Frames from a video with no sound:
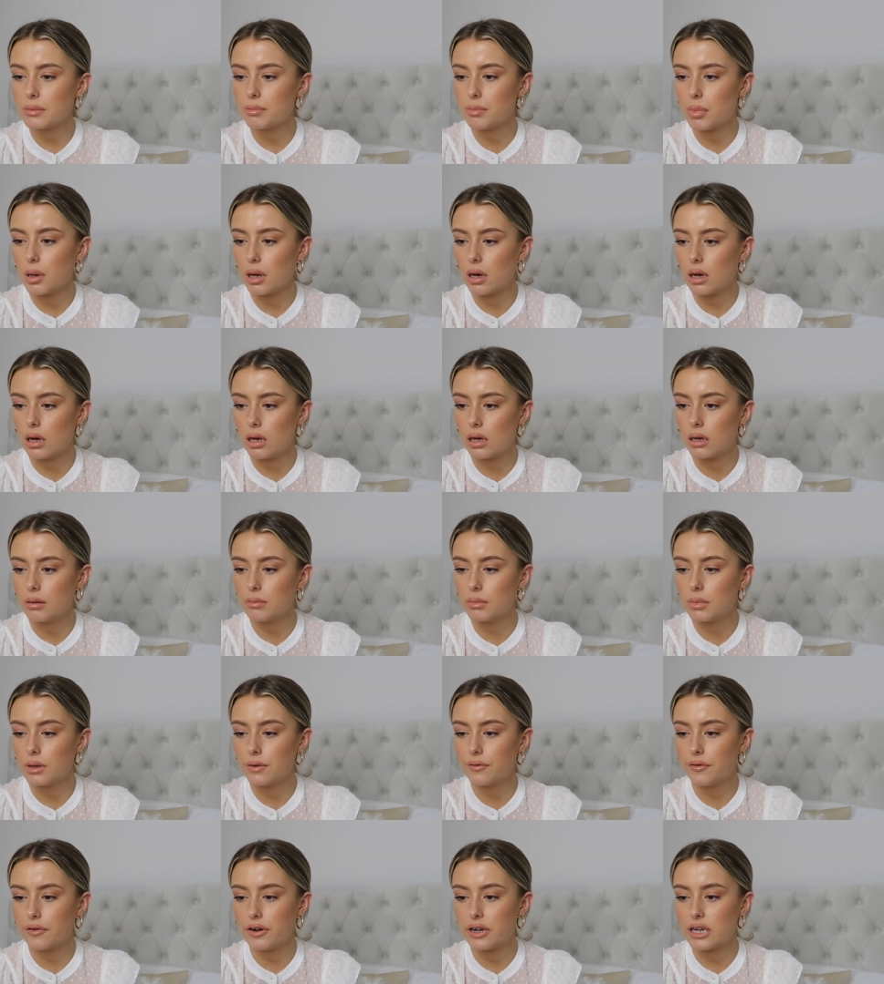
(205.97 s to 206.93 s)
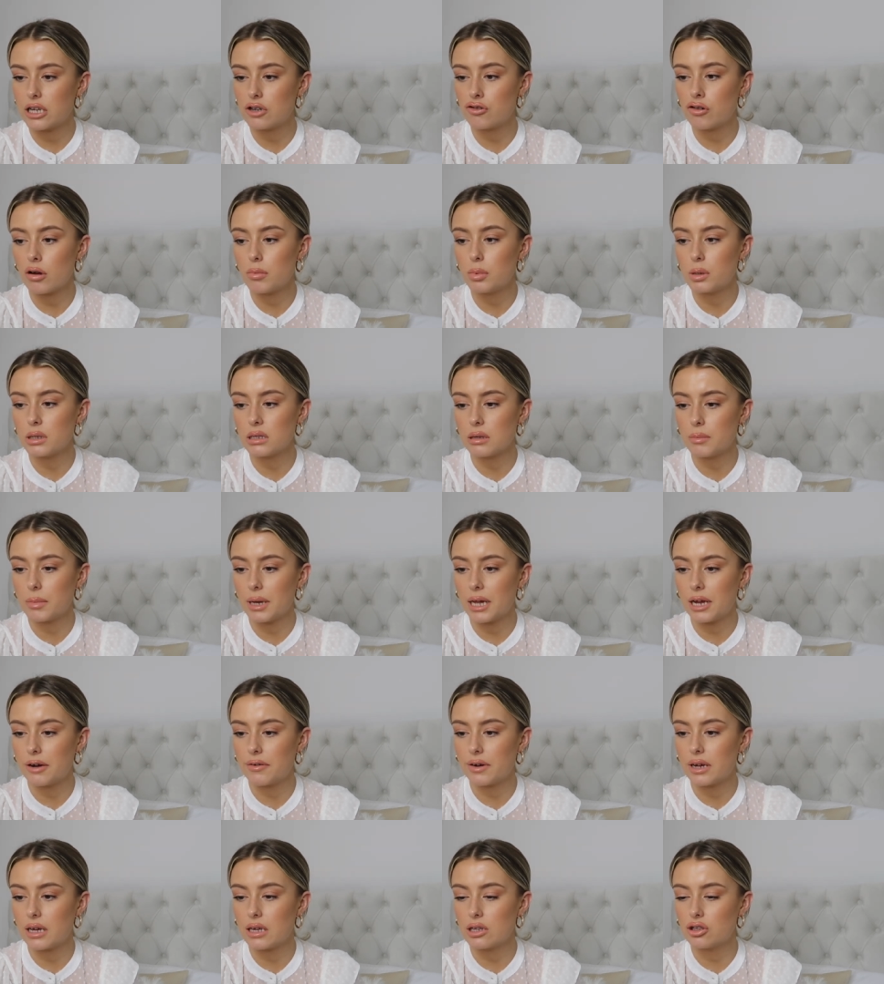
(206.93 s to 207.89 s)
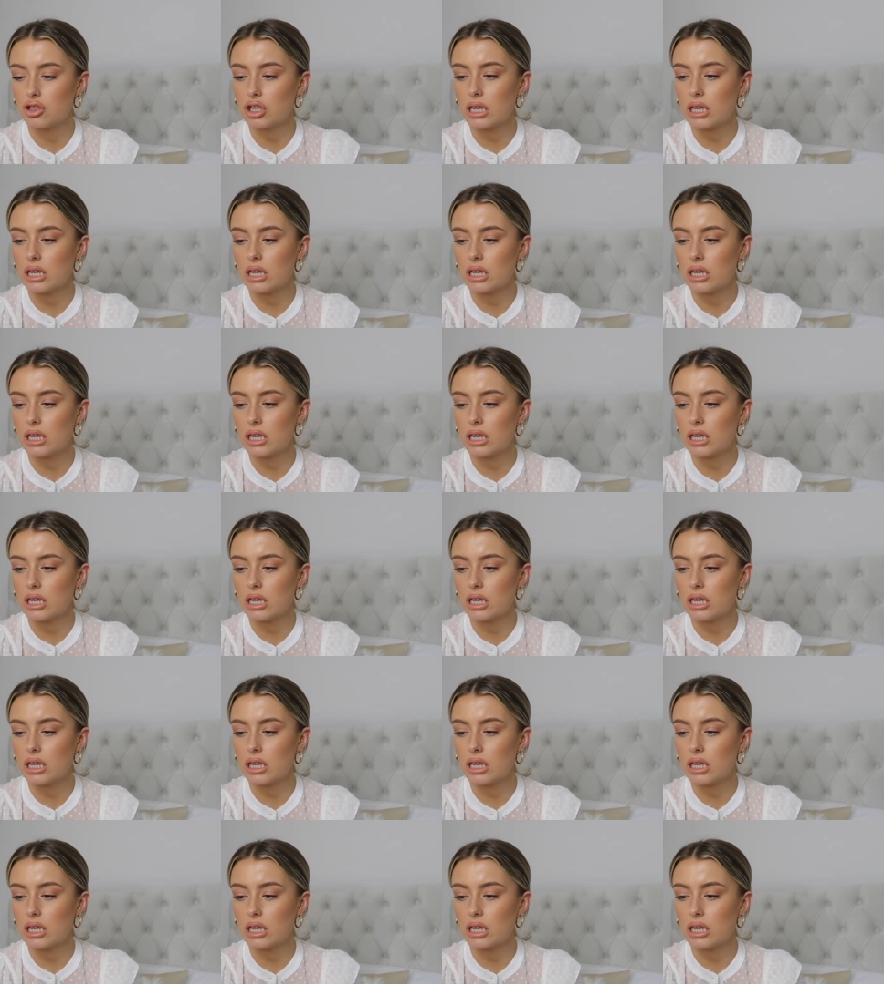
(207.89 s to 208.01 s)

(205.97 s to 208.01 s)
balm for any troublesome areas.